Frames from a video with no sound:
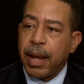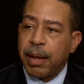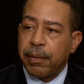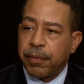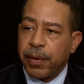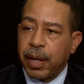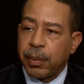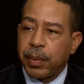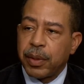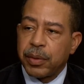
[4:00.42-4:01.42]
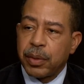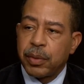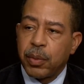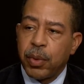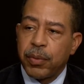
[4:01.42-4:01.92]
and families. And
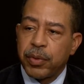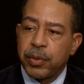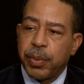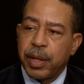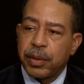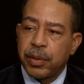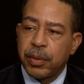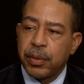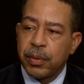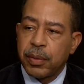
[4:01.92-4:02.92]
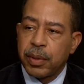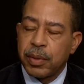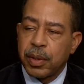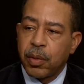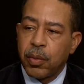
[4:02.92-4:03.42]
with respect to the
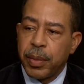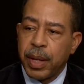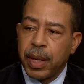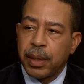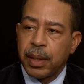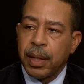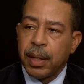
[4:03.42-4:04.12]
single men,